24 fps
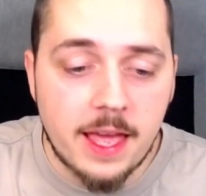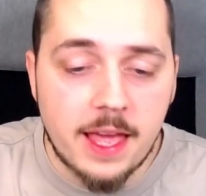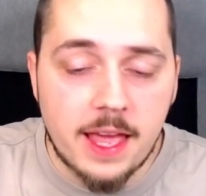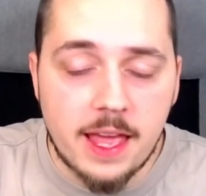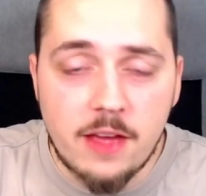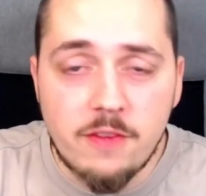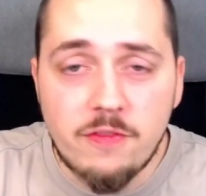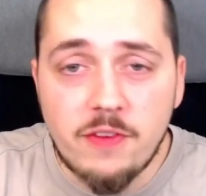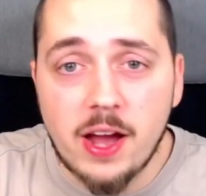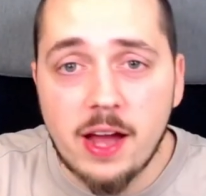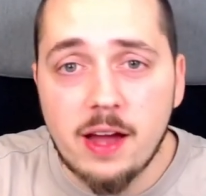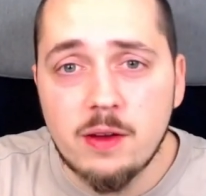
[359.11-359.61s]

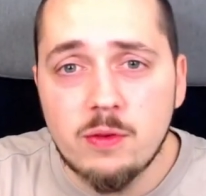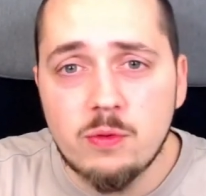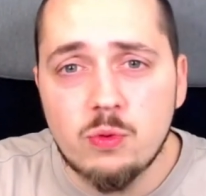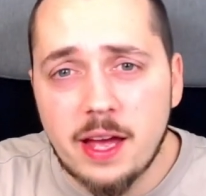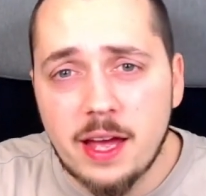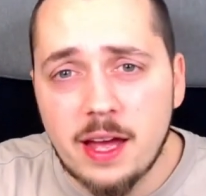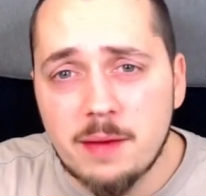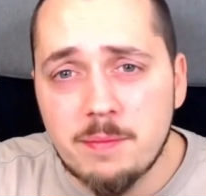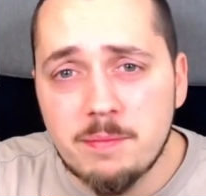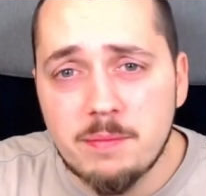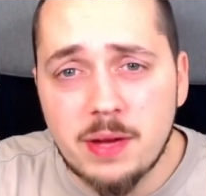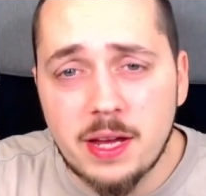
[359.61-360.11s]
If I
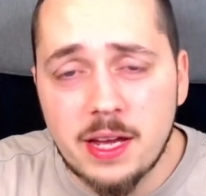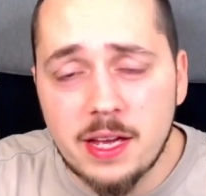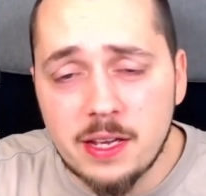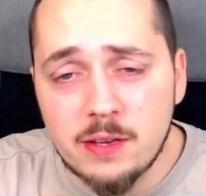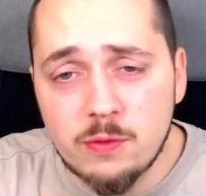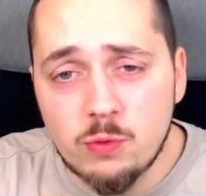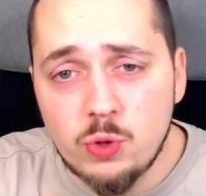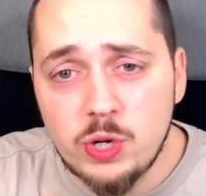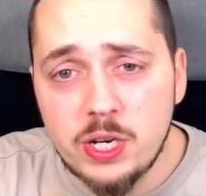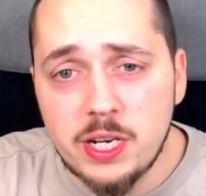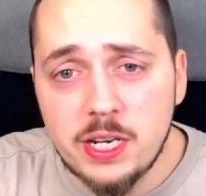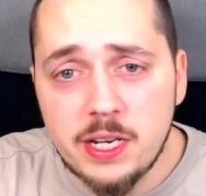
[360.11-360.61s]
am a
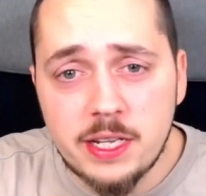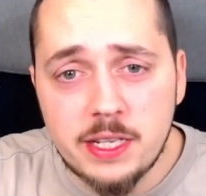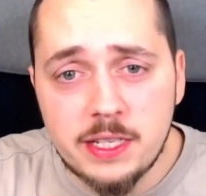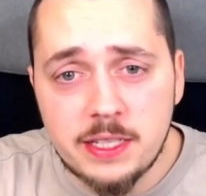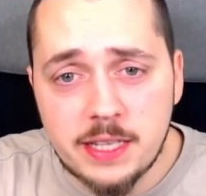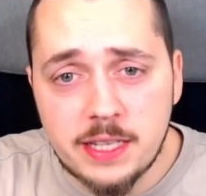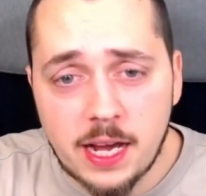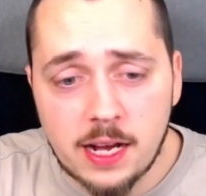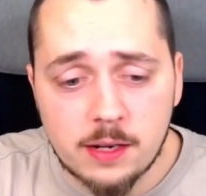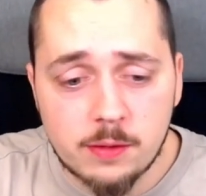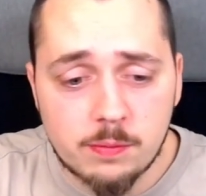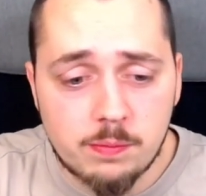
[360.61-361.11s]
really
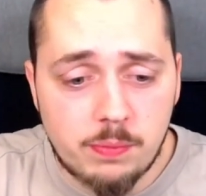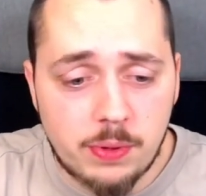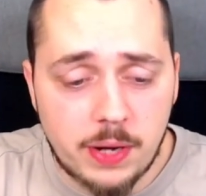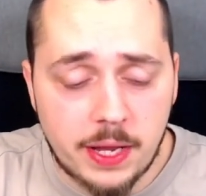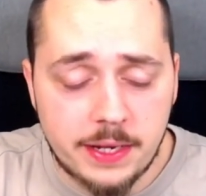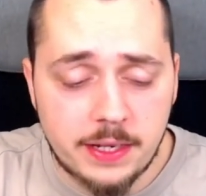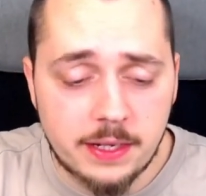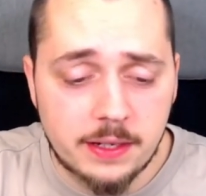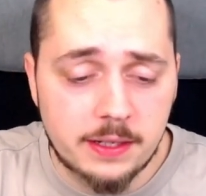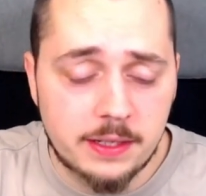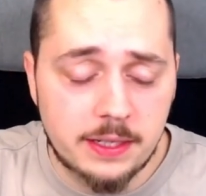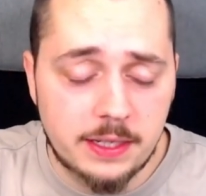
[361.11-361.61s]
young
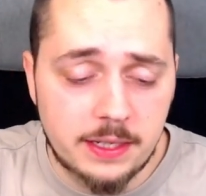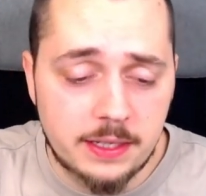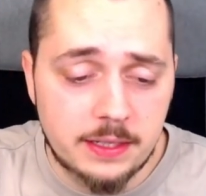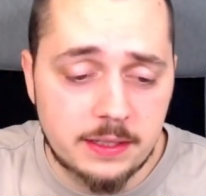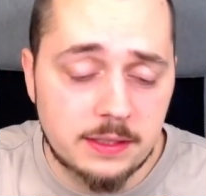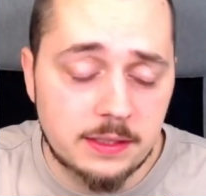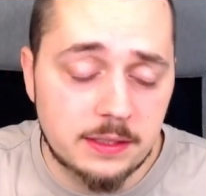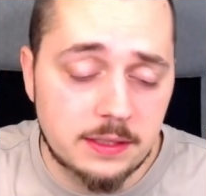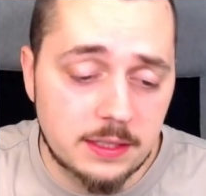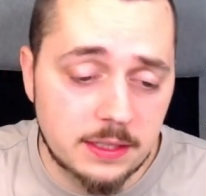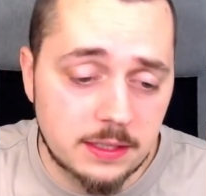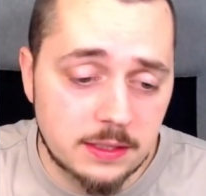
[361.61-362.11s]
player
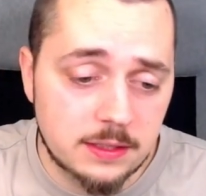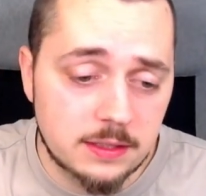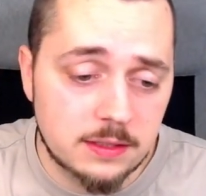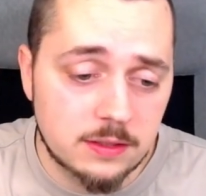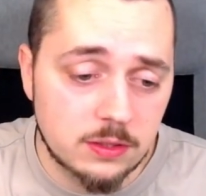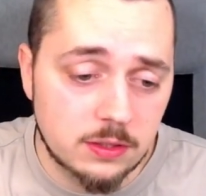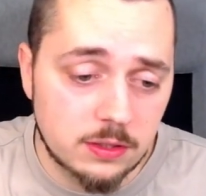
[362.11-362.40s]
in this